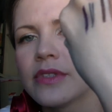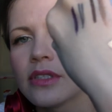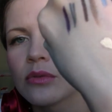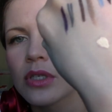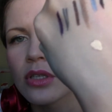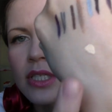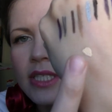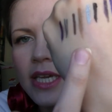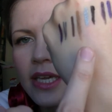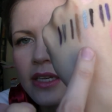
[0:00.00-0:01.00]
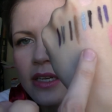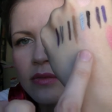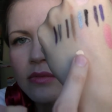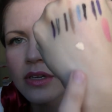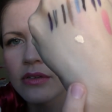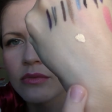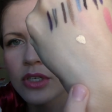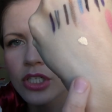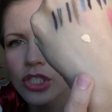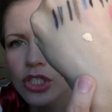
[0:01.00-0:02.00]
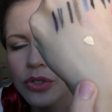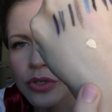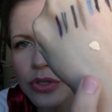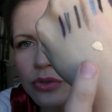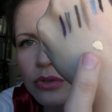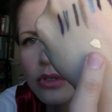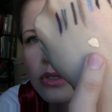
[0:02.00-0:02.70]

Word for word: This is what it looks like, and I'm going to show you